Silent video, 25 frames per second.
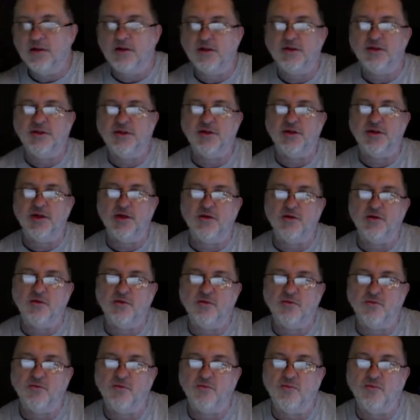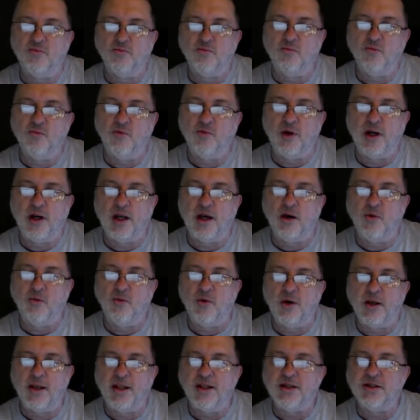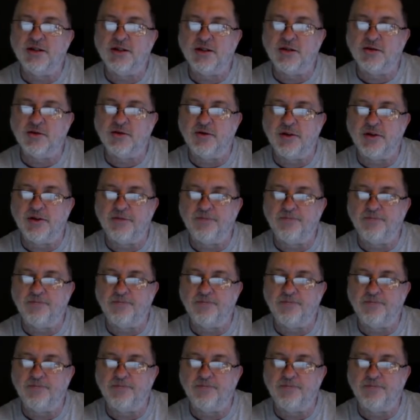So when I went into it,